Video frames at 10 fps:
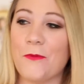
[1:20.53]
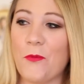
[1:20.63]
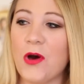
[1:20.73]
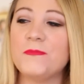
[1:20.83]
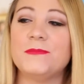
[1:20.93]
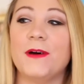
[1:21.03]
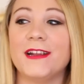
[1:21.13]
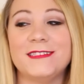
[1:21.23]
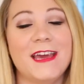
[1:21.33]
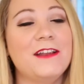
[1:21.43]
Whoops, but
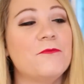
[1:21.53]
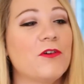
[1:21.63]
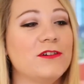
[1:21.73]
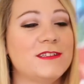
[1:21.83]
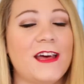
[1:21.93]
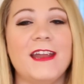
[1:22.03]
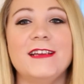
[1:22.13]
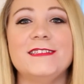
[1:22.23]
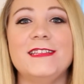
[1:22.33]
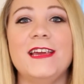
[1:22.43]
it's Hidden Worlds. That
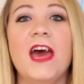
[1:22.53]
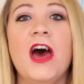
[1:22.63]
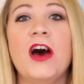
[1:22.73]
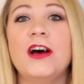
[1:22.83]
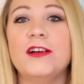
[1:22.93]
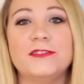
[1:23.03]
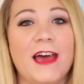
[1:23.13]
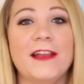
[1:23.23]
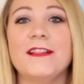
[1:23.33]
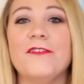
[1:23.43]
is the
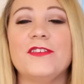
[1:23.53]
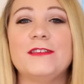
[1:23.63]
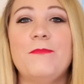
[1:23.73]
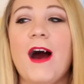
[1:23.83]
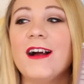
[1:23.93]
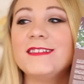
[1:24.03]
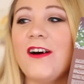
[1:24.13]
title of this box.